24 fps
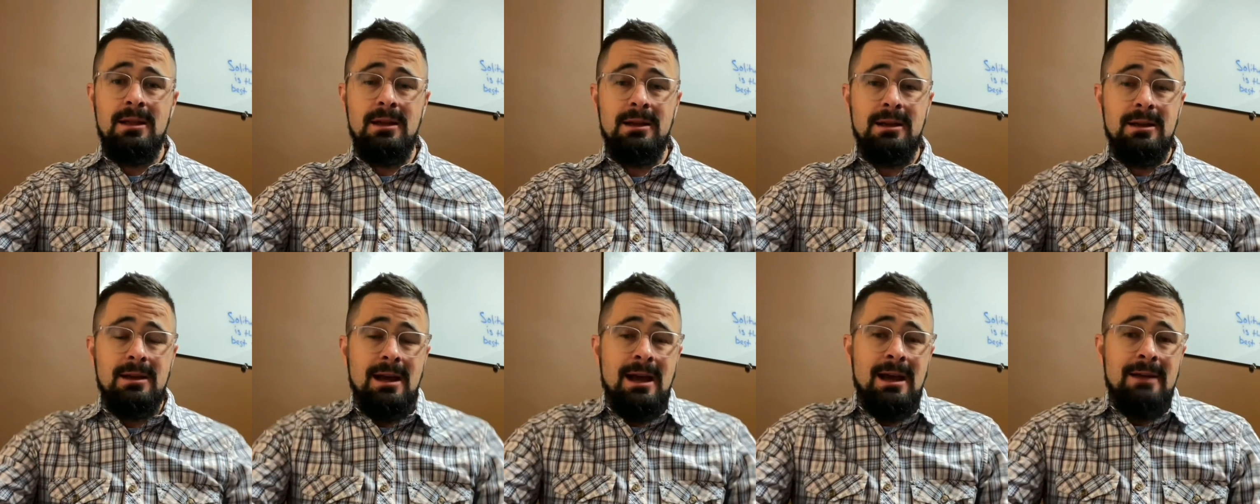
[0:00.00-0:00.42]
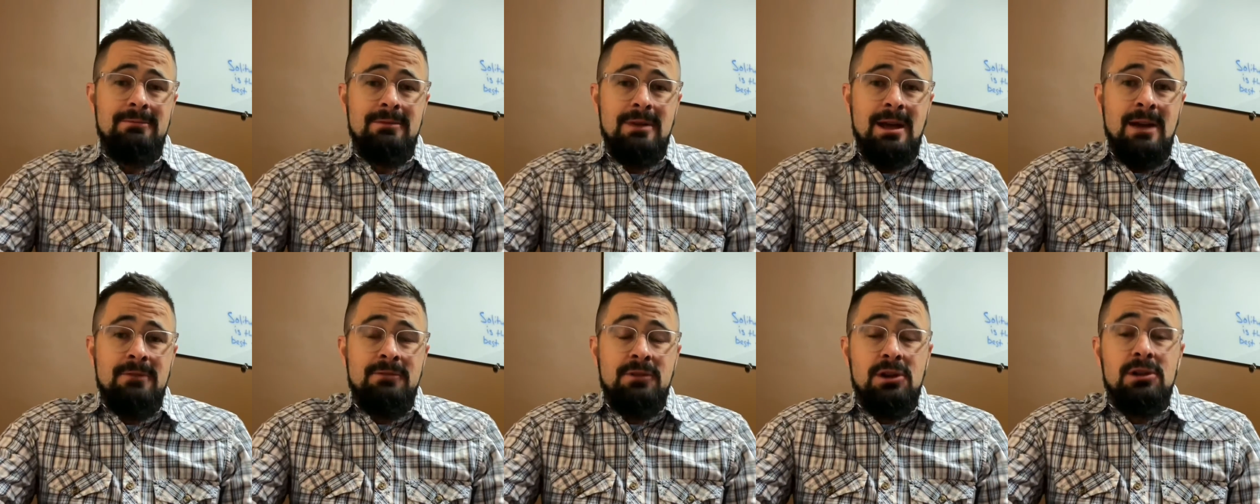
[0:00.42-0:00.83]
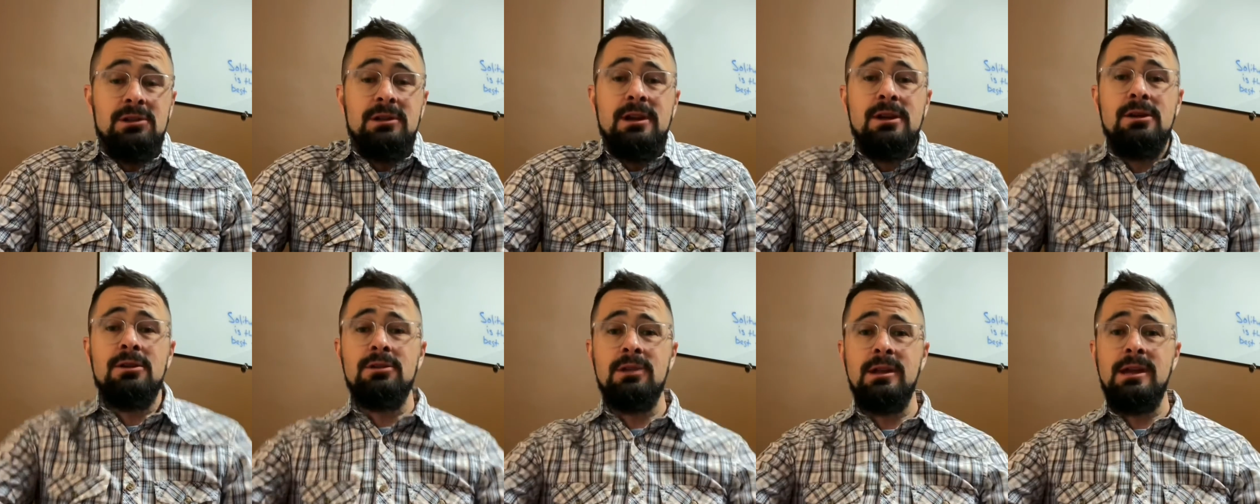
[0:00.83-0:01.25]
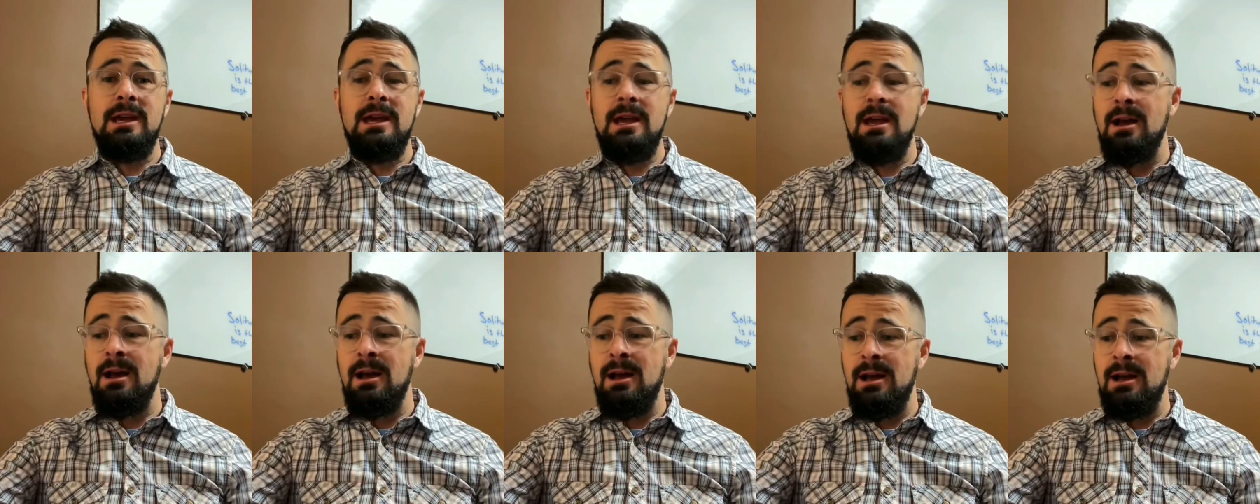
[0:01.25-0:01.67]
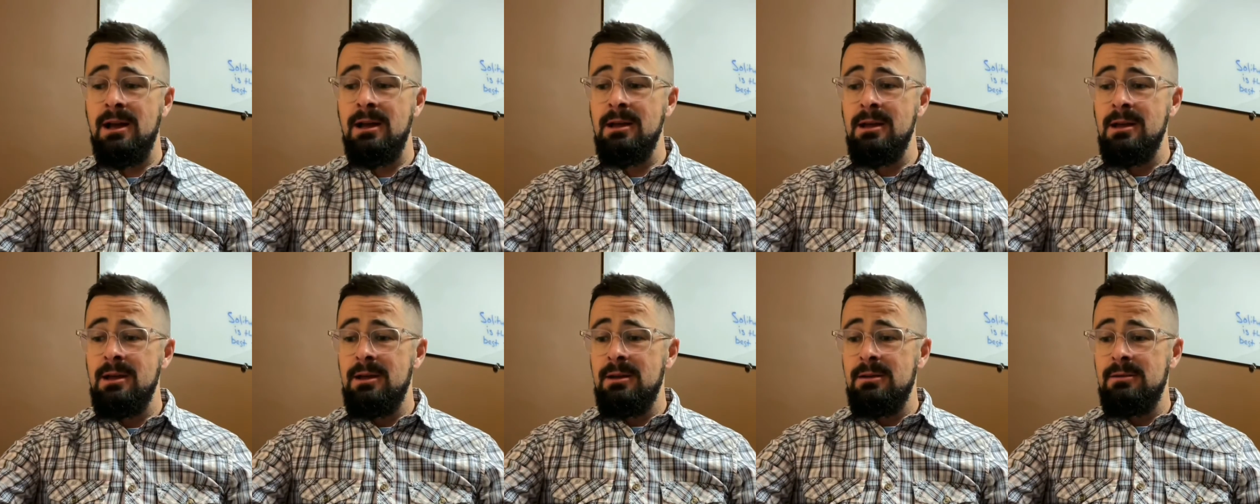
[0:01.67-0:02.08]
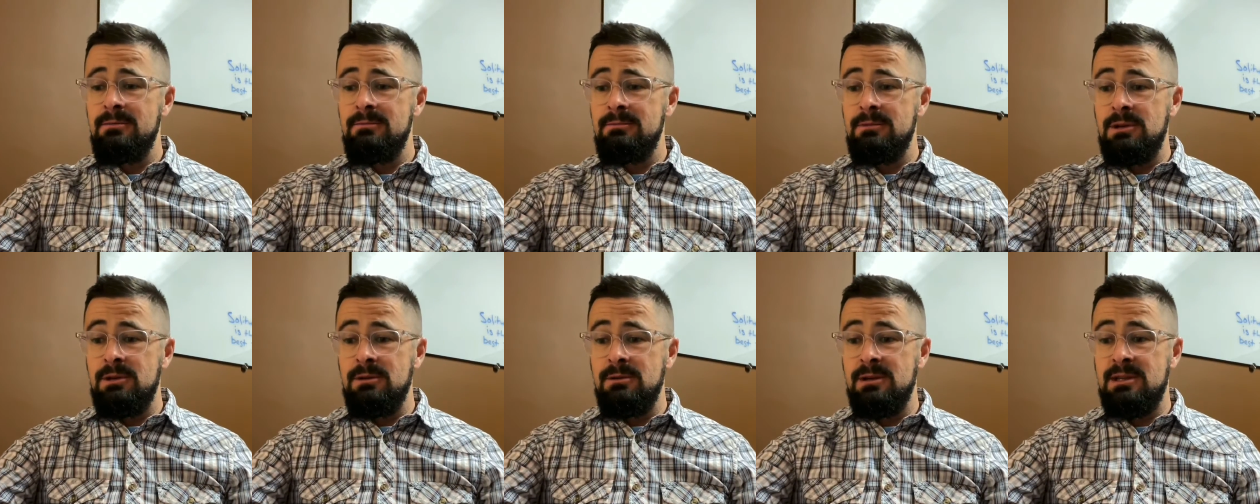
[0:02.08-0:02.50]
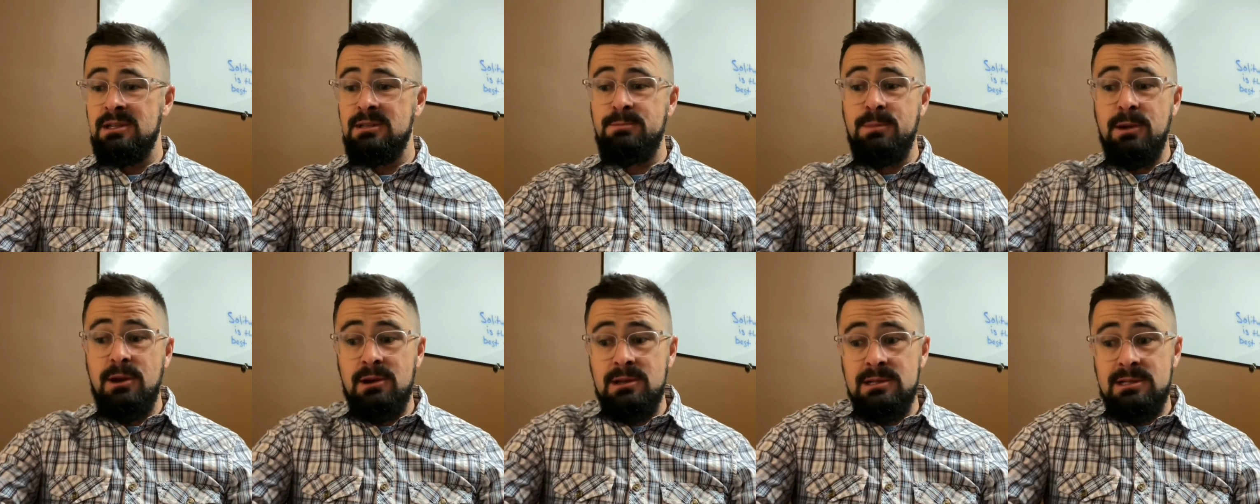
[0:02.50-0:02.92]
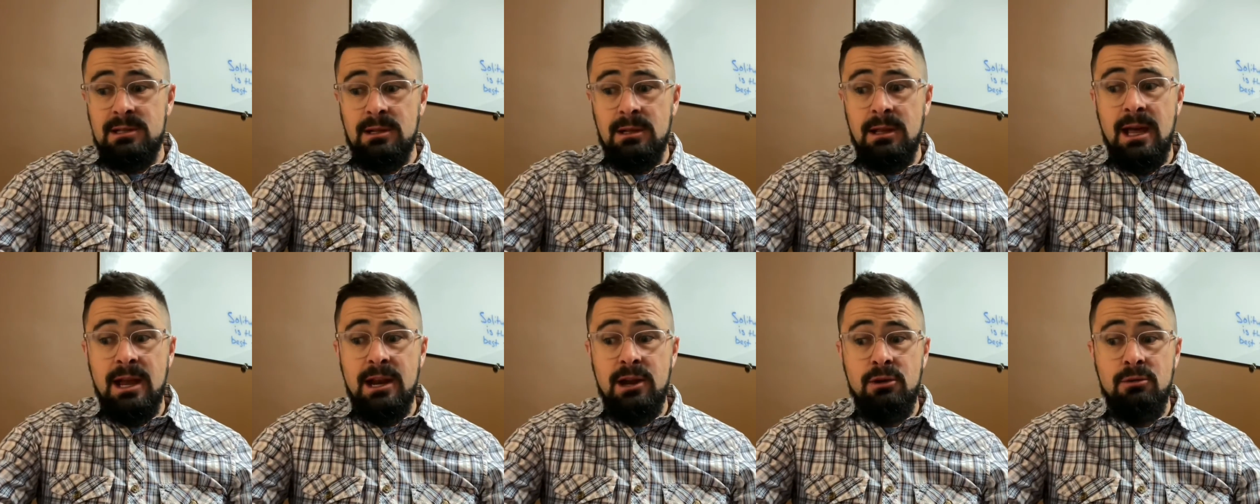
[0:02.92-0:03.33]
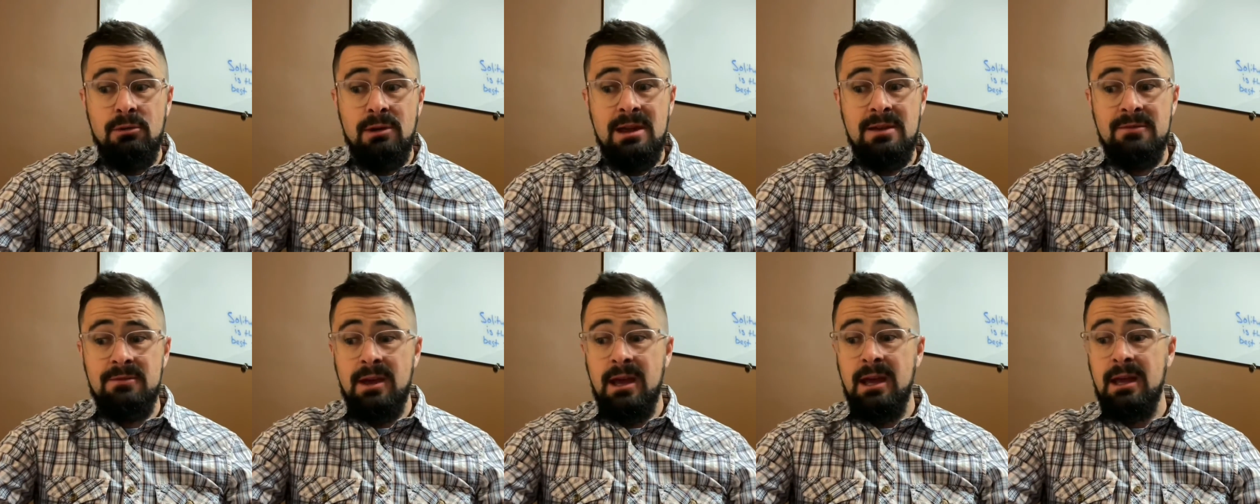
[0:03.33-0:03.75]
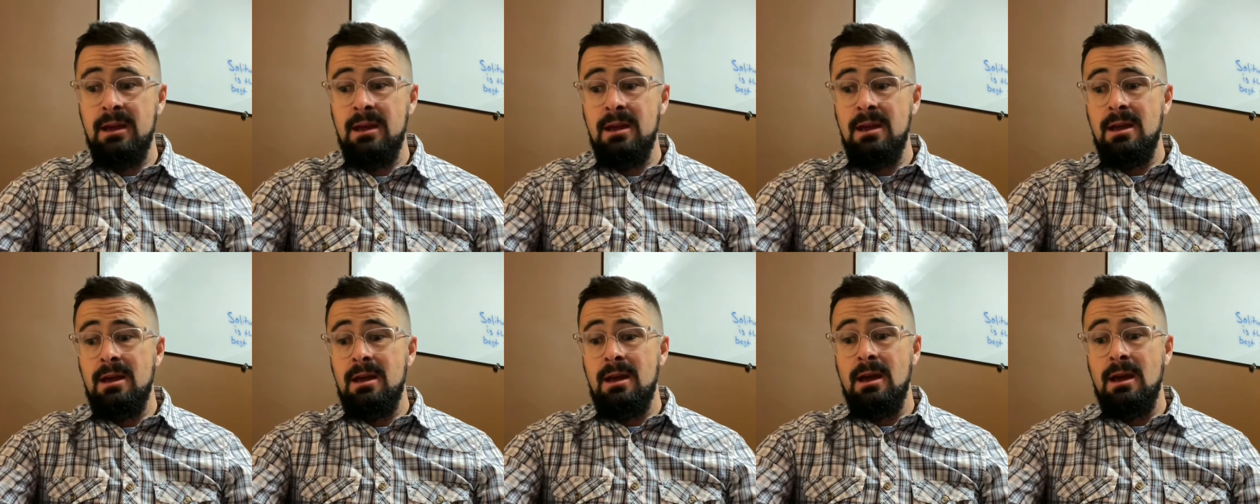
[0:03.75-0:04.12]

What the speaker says: I've clearly experienced a lot of grieving.